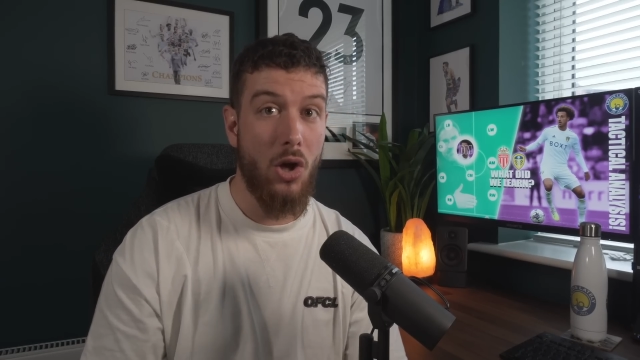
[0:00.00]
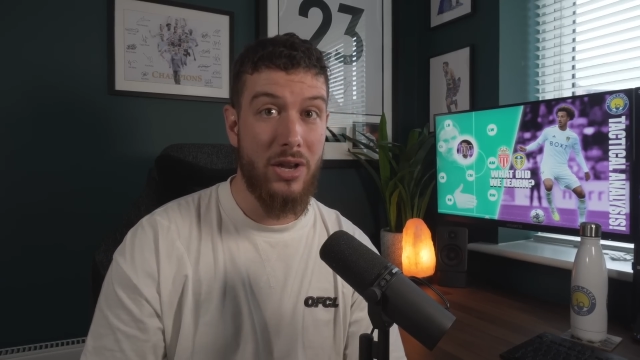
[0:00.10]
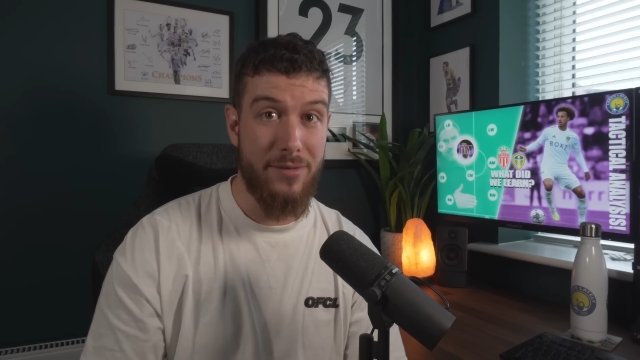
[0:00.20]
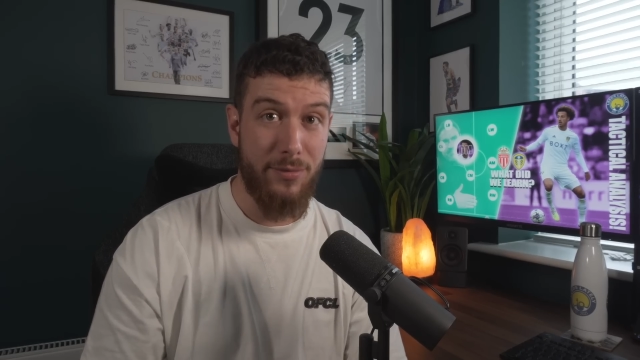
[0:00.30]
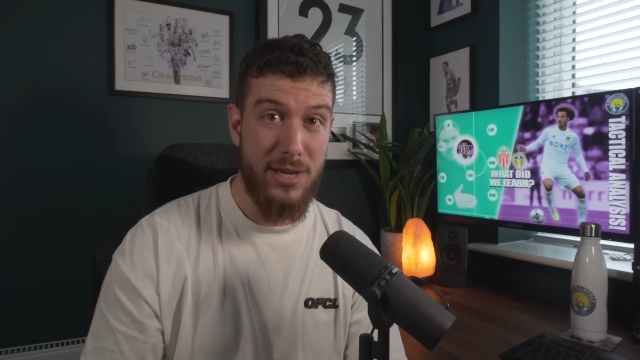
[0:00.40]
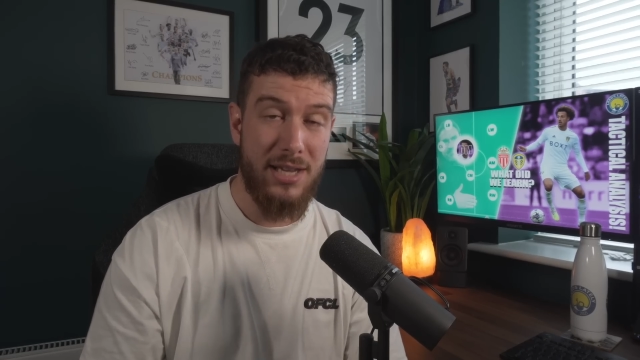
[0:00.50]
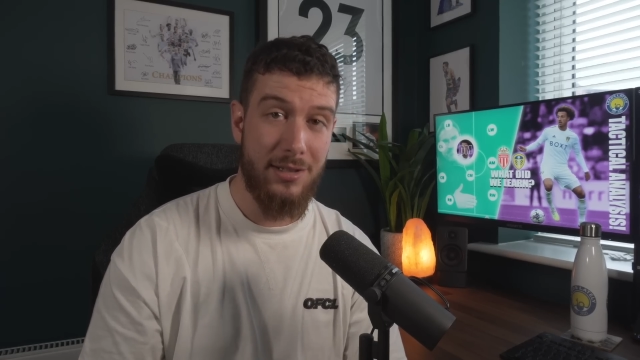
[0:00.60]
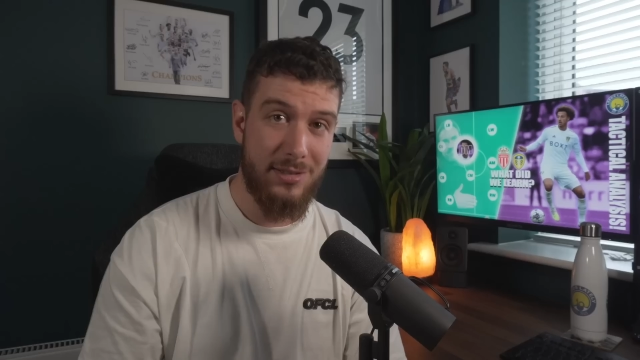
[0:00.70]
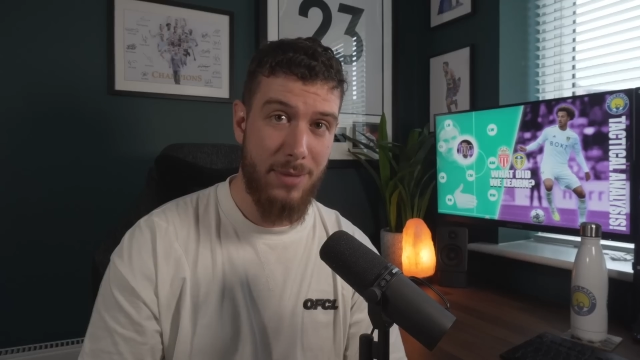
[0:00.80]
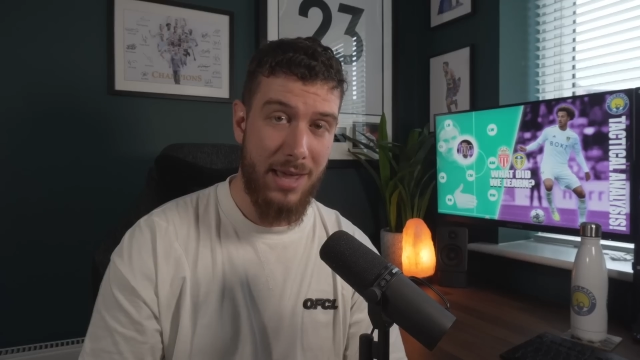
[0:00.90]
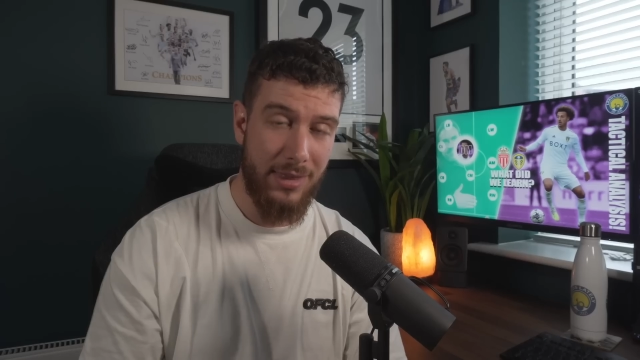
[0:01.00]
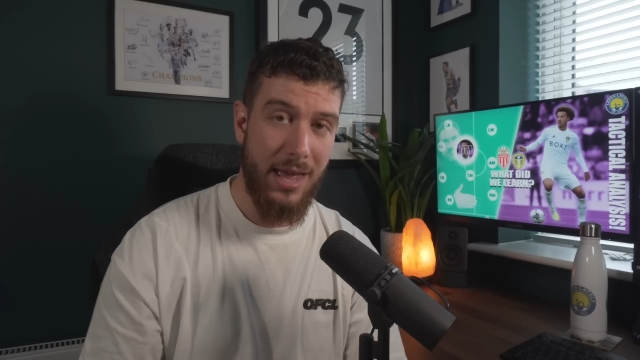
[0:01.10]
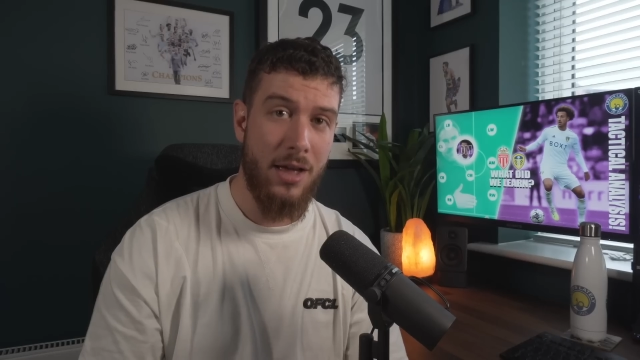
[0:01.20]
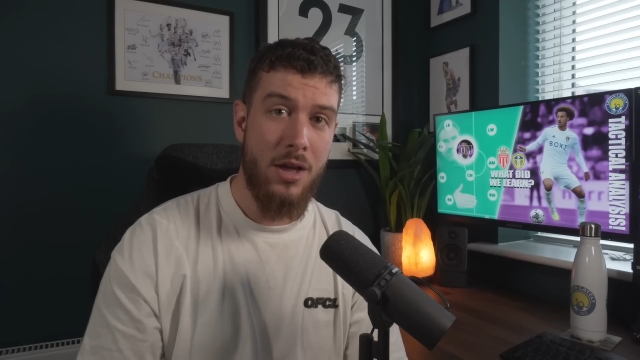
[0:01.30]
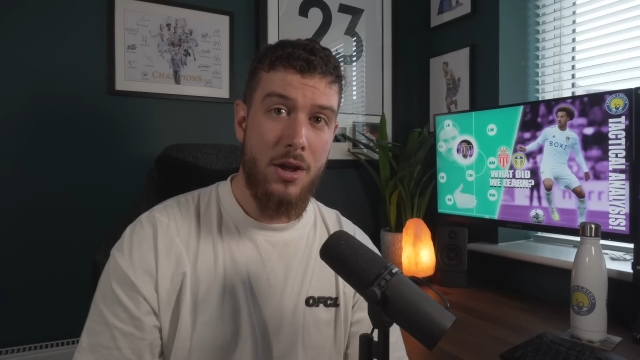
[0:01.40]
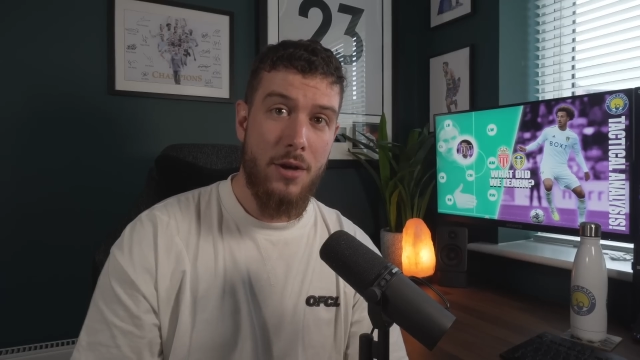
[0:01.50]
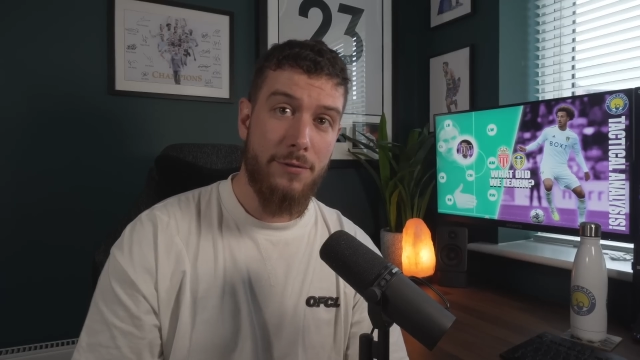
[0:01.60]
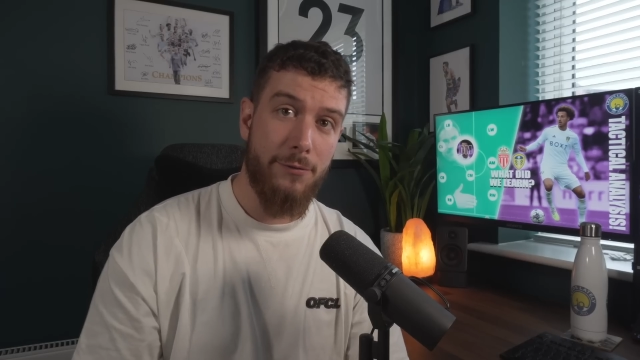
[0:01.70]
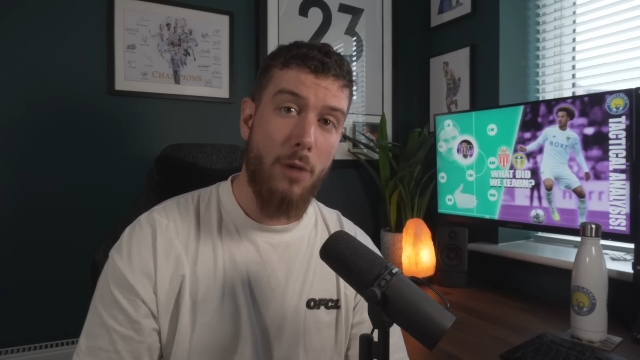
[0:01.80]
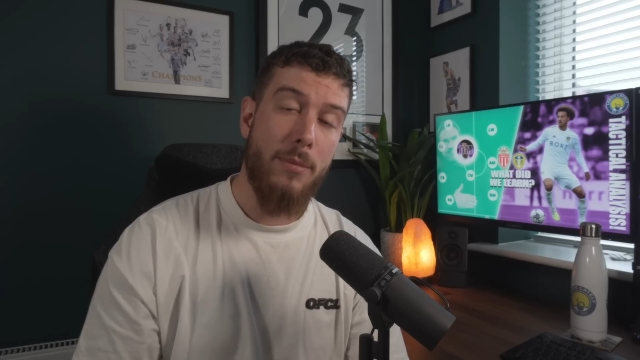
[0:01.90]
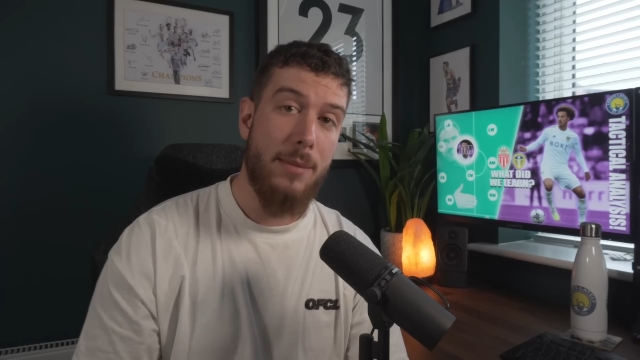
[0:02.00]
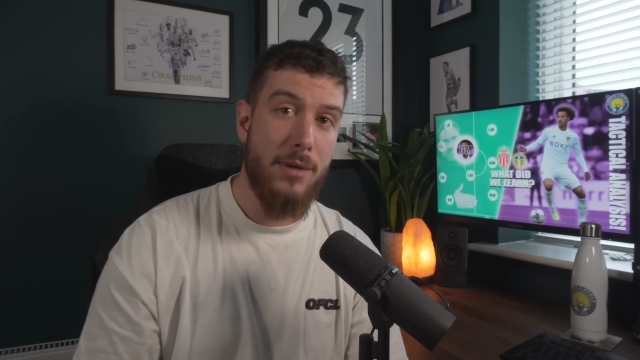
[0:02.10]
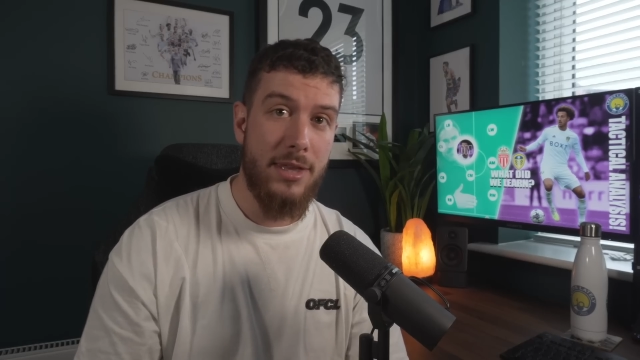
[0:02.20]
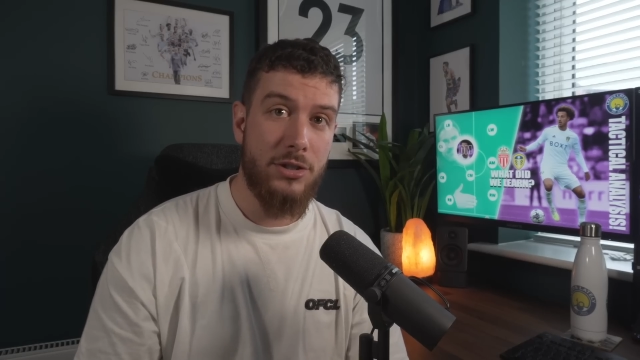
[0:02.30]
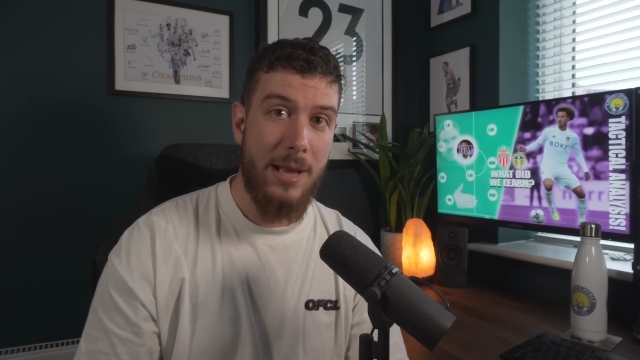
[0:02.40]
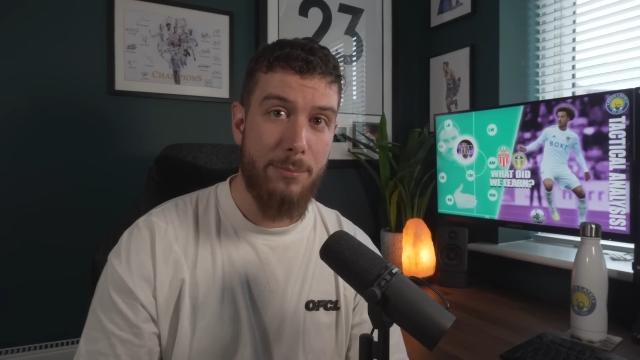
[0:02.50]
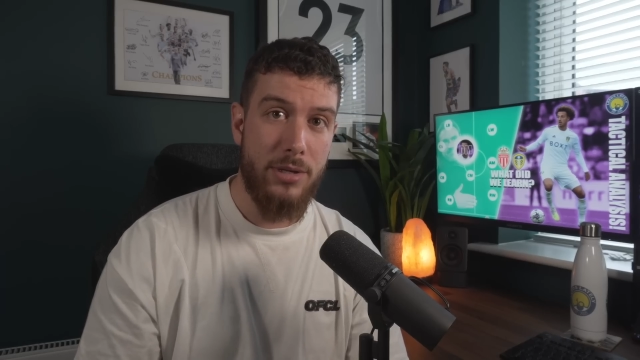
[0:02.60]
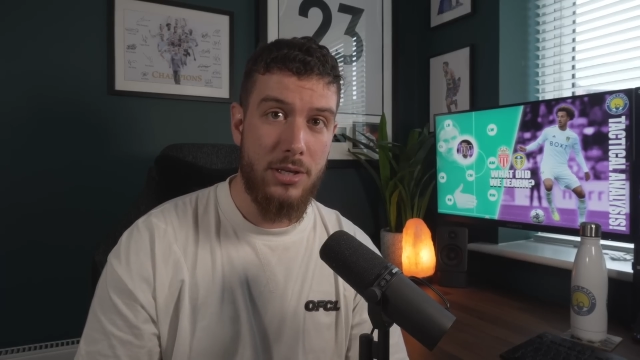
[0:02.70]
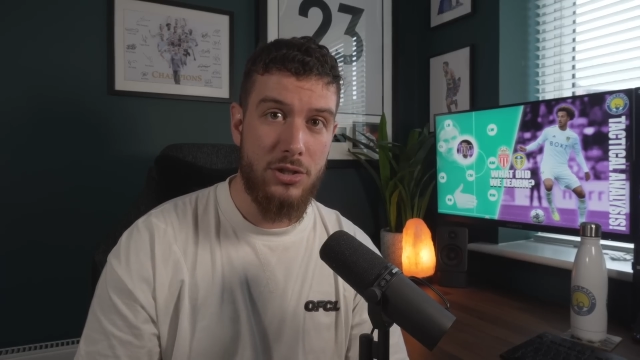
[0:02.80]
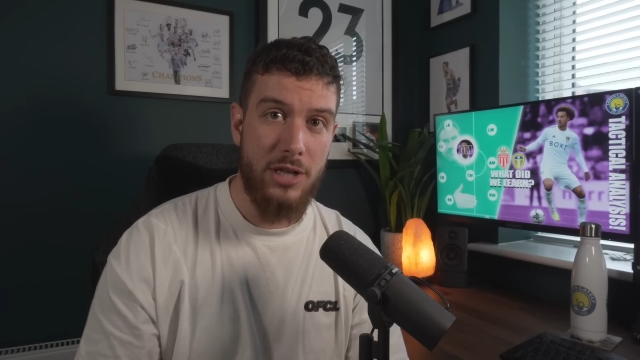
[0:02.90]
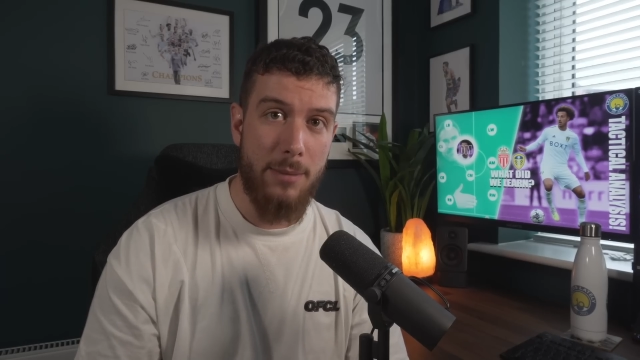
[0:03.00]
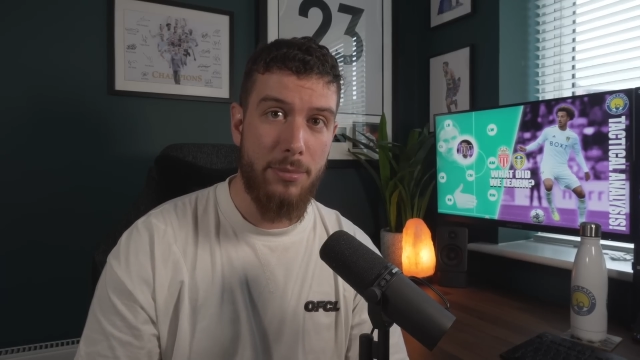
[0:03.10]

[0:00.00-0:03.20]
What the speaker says: And if we can expect that from him in the Championship,